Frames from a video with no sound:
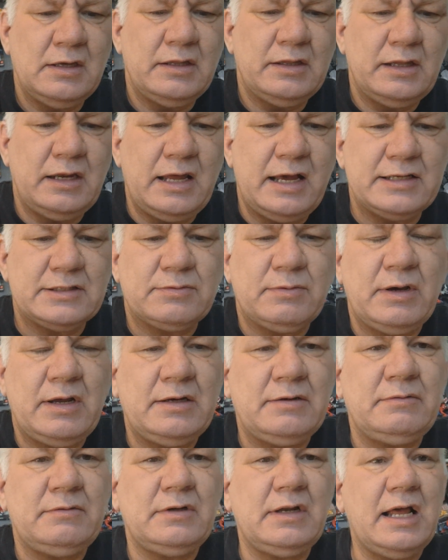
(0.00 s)
The last
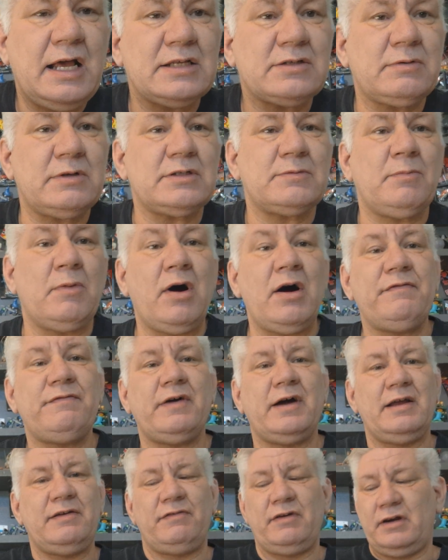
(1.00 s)
one's my
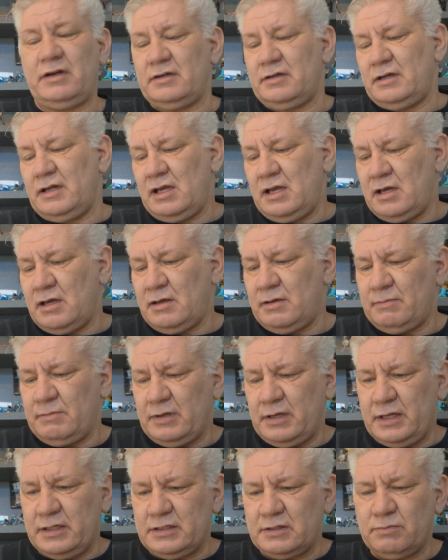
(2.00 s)
favourite.
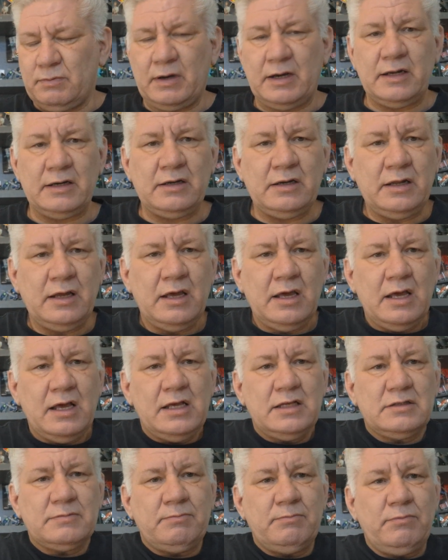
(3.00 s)
It's
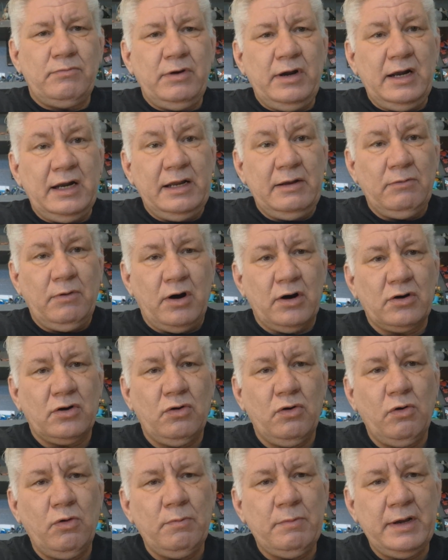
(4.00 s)
really what
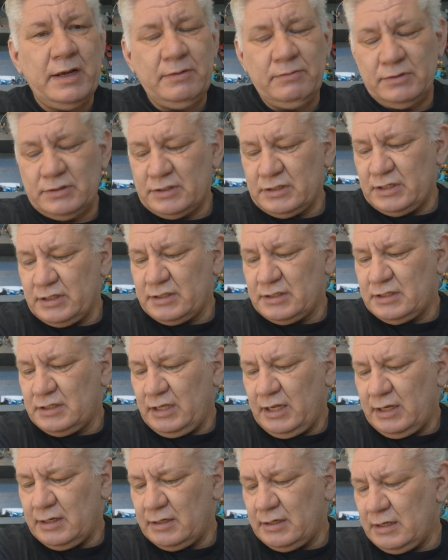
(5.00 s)
caught me was this
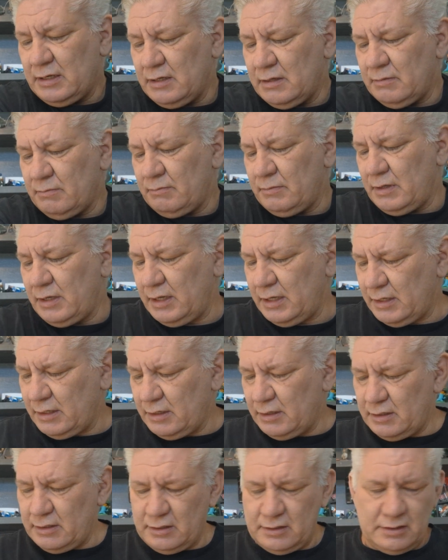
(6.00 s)
set,
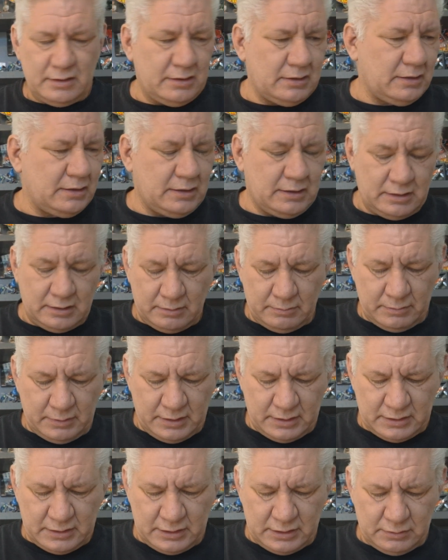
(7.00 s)

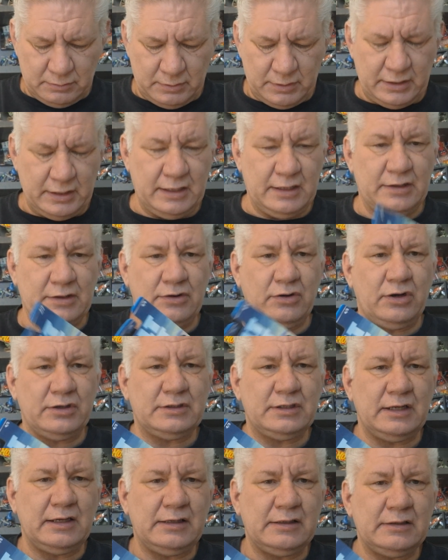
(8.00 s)
it's this one here, the
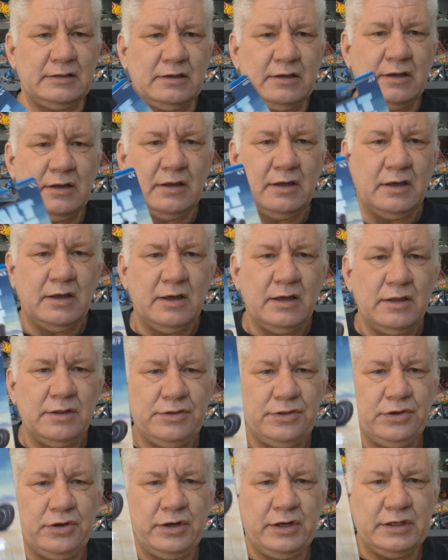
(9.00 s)

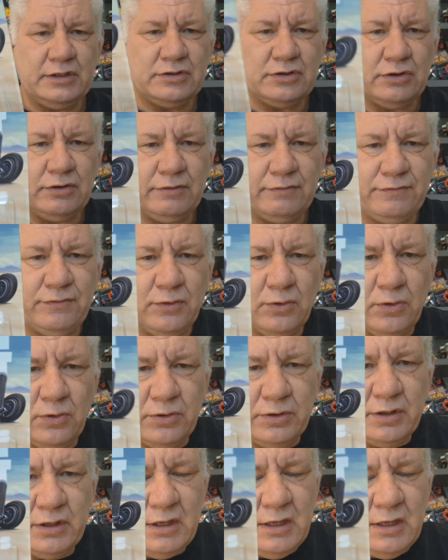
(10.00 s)
1932 Ford.